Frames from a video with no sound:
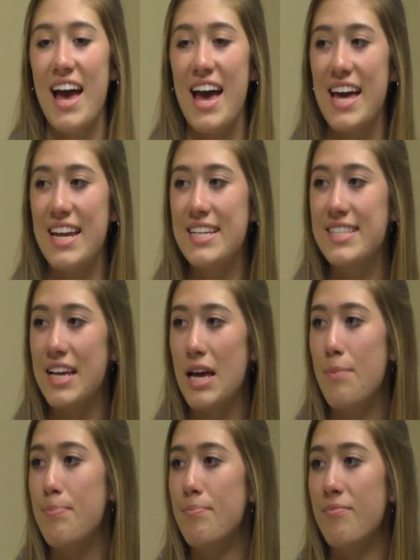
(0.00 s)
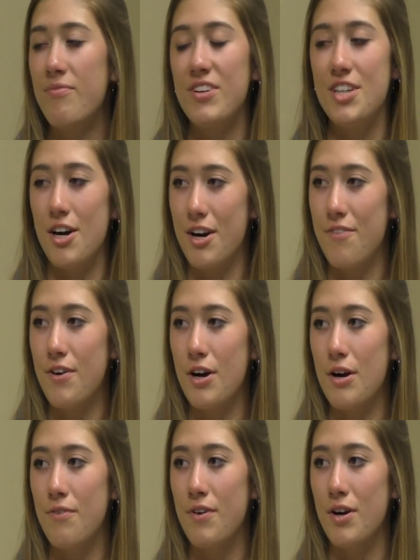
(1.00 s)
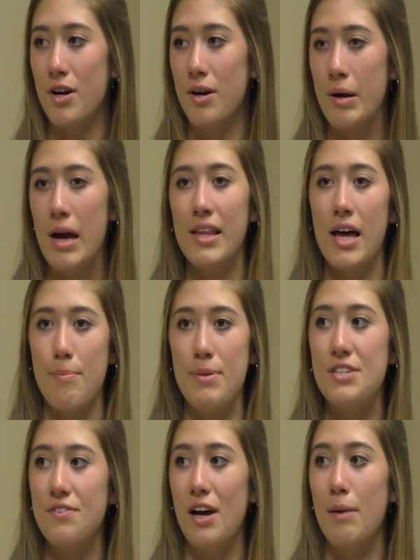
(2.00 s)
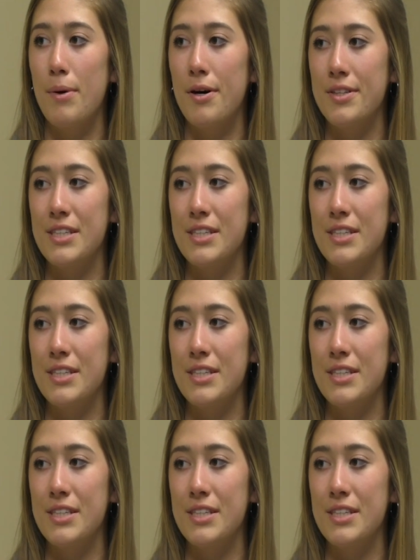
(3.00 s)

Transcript: and he's like a photographer for a lot of beach volleyball,